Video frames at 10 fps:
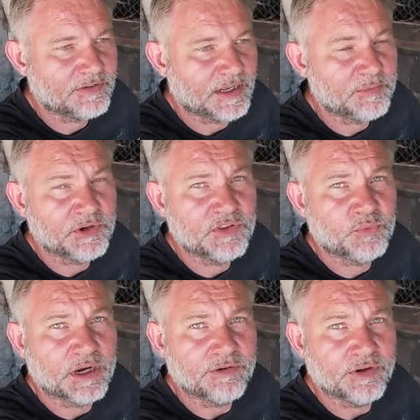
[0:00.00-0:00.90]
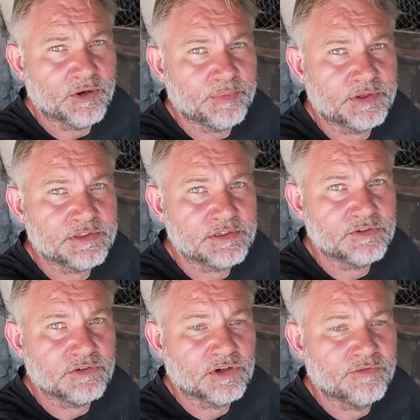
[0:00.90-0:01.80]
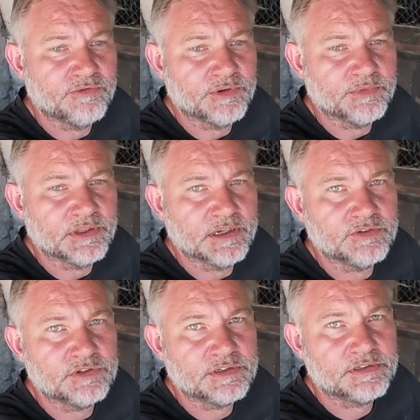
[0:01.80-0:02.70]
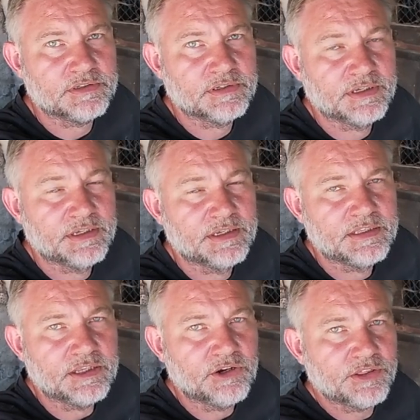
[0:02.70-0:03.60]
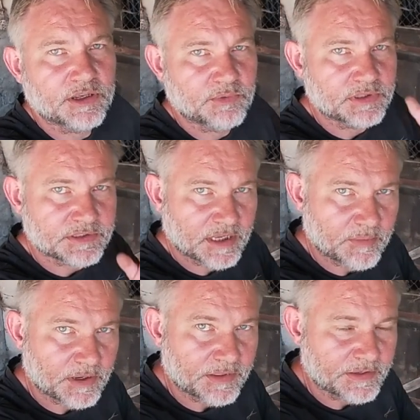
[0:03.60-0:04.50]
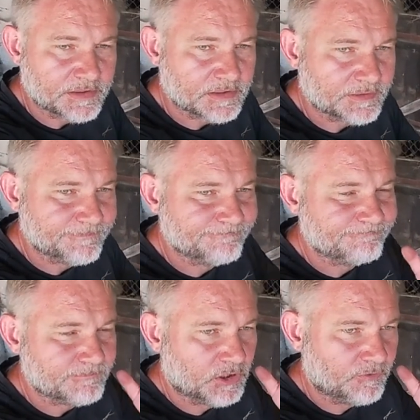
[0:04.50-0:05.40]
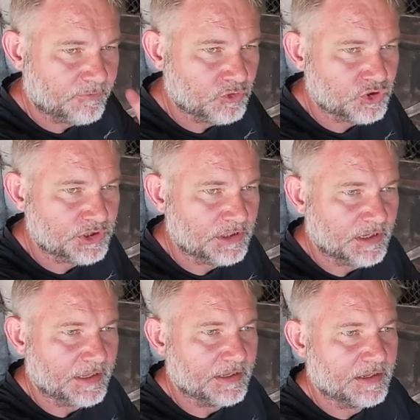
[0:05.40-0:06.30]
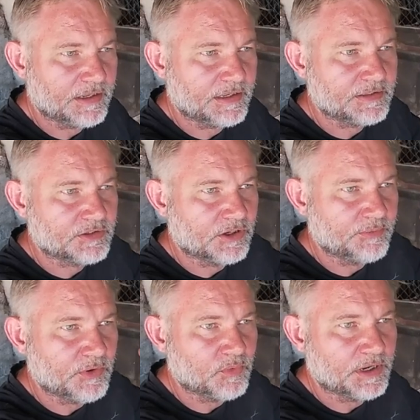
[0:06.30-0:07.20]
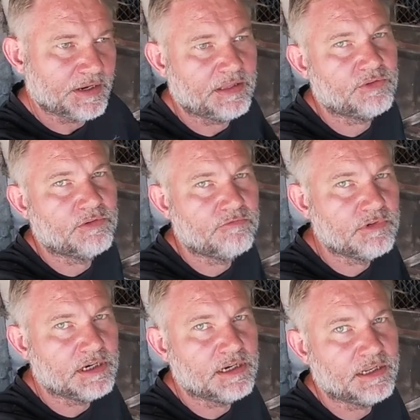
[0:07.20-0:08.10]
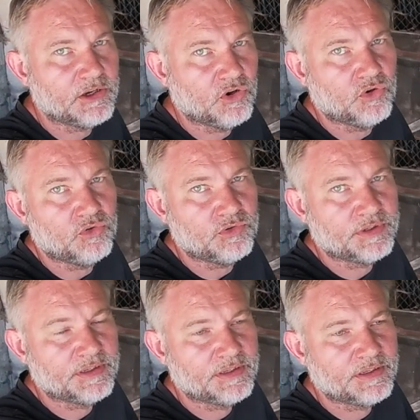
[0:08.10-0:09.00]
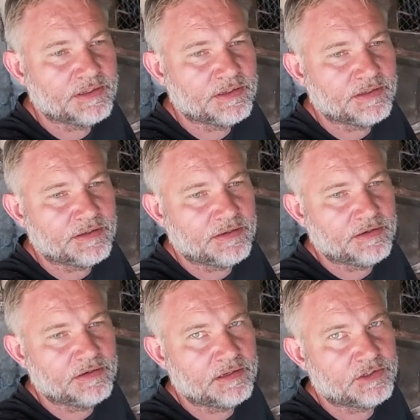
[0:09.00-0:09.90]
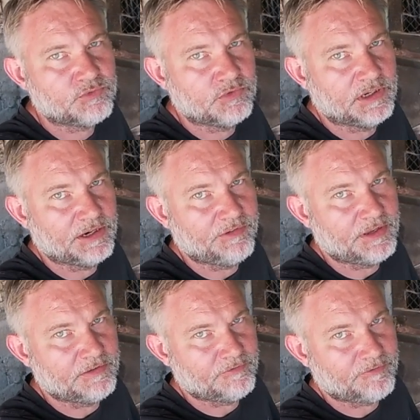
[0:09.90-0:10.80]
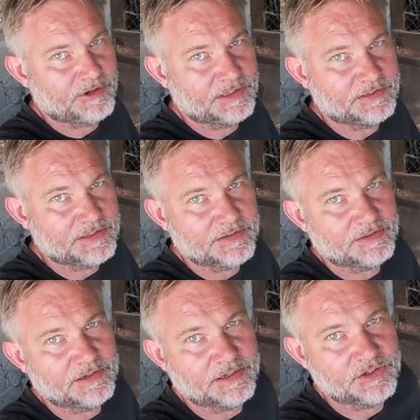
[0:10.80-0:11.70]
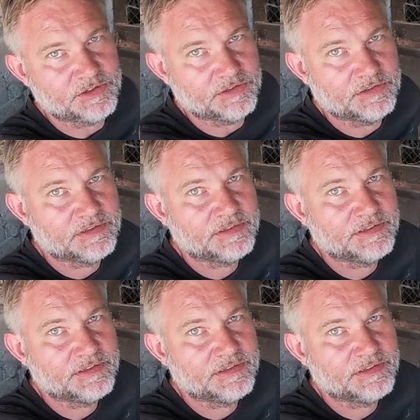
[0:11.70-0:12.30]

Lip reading: I'm going to wire it up because he's not confident with electrics. The only thing I will say about this, unfortunately, it's going to be wired into a really old English wiring in France installation.